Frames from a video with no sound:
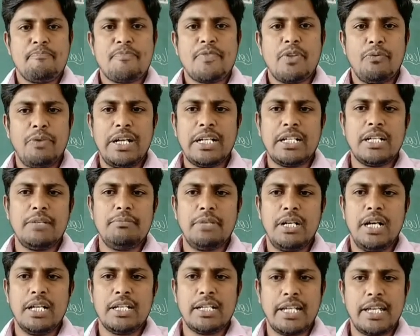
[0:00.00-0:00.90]
welcome
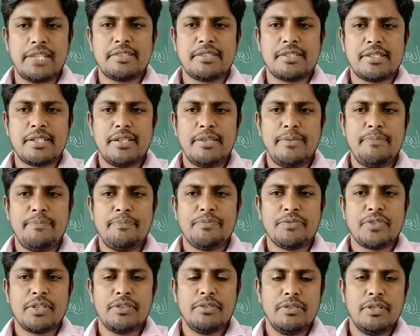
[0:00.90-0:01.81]
a guest,
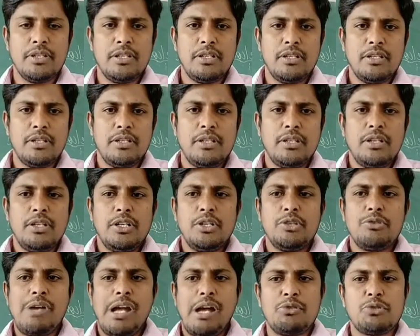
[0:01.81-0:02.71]

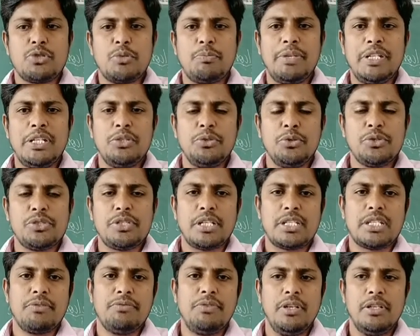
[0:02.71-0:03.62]
you have to use
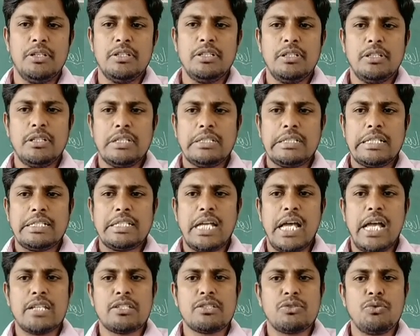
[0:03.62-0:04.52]
such a word such
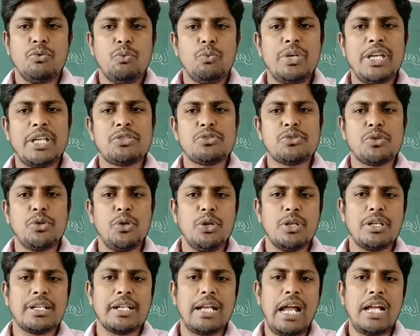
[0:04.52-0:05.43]
as, we are
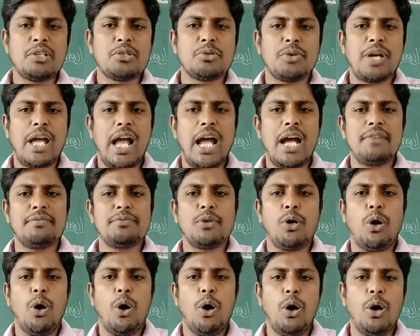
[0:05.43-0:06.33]
so glad to have
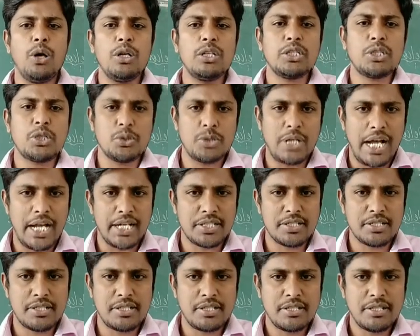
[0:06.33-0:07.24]
all
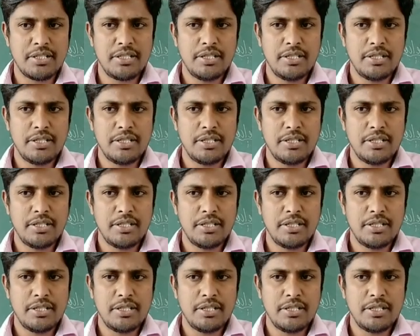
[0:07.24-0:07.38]
tonight.